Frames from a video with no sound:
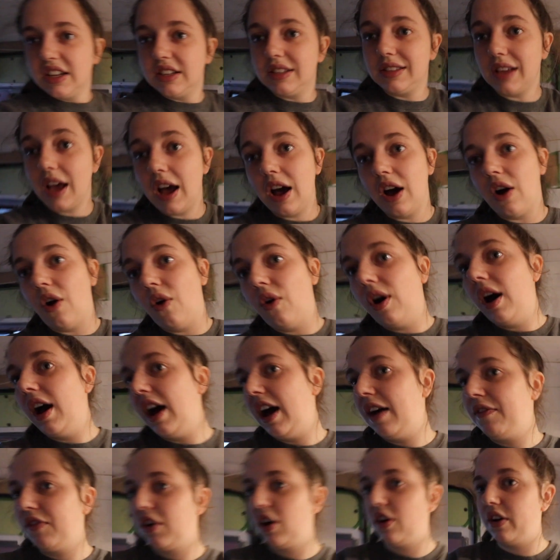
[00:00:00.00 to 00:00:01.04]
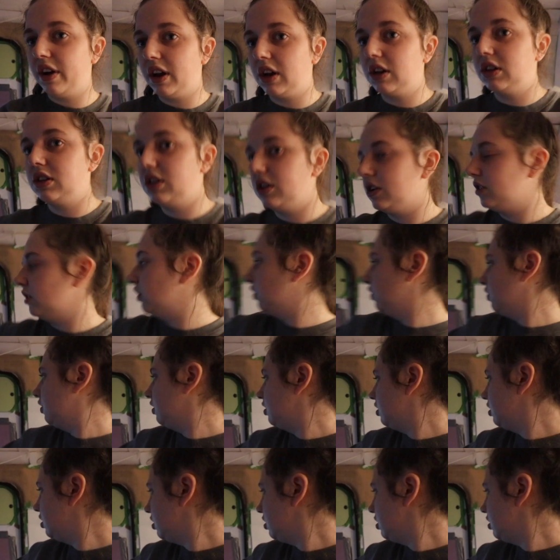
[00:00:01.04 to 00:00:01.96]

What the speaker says: So I'm going to